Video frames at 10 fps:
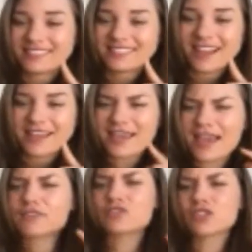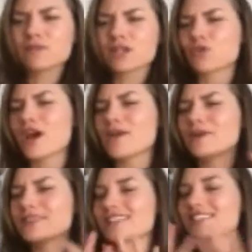I can't give too much away, but
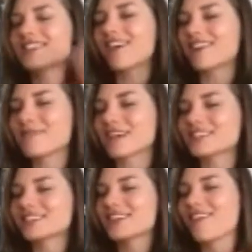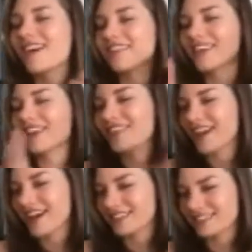they start in Mexico and then they
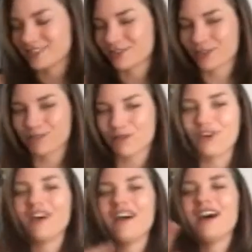head to the North Pole,